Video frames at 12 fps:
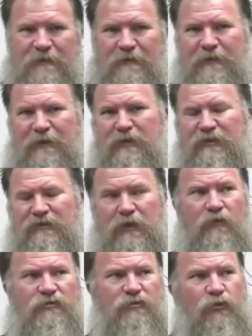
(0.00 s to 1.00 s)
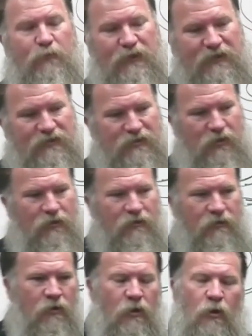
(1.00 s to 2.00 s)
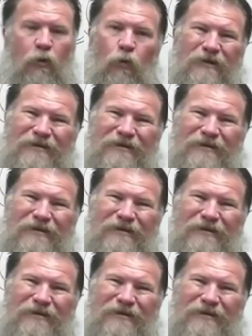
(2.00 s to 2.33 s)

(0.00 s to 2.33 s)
And it also depends on what